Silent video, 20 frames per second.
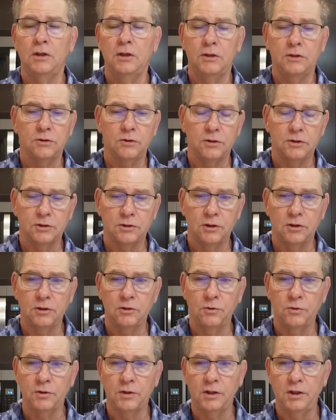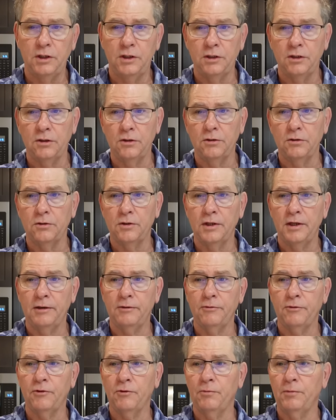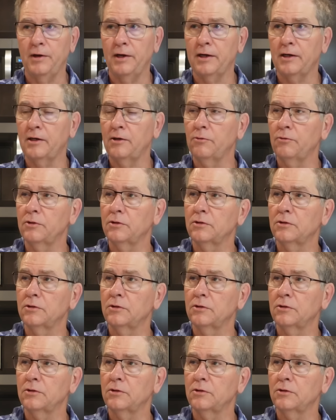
So I started doing keto. That was back in